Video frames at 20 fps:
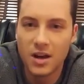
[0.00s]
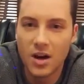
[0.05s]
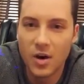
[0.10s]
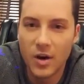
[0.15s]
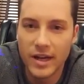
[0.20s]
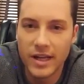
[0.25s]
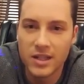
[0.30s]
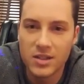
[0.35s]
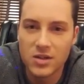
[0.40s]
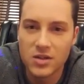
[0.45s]

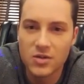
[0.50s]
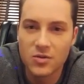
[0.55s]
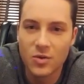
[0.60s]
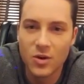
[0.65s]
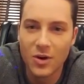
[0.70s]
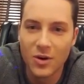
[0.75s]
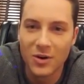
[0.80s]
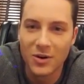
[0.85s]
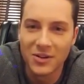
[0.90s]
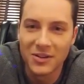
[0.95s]
Oh, I can
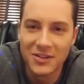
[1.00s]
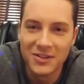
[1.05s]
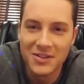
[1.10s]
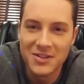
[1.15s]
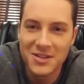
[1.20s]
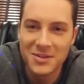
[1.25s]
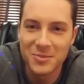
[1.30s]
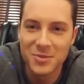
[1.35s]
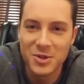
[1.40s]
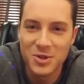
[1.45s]
scroll.
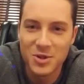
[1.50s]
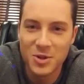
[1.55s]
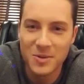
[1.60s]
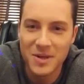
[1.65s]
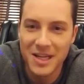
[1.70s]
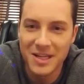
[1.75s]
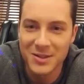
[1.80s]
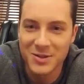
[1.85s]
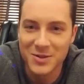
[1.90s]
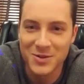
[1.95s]
Someone just
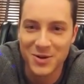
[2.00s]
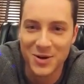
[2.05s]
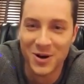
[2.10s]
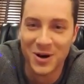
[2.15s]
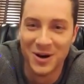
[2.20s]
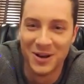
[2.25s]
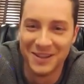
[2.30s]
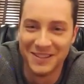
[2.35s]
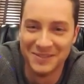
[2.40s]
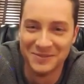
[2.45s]
told me I can
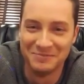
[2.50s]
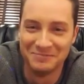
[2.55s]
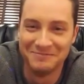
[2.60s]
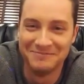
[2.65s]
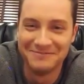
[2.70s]
scroll.